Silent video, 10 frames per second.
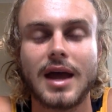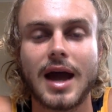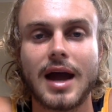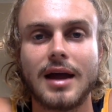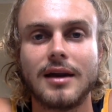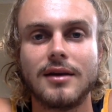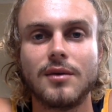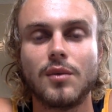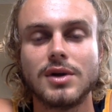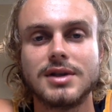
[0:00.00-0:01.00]
and
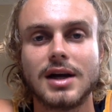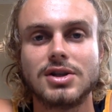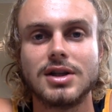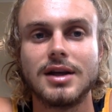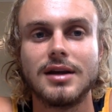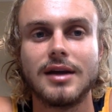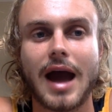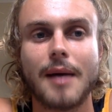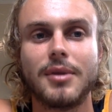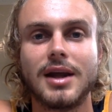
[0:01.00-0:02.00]
what's actually
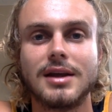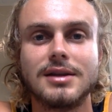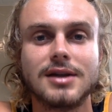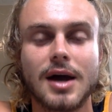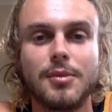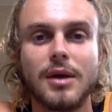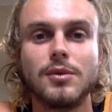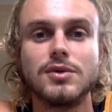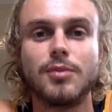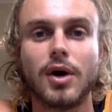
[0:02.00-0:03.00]
happening inside
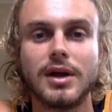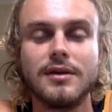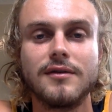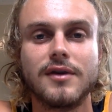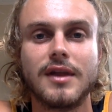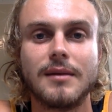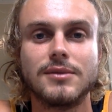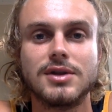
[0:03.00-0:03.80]
people's bodies for them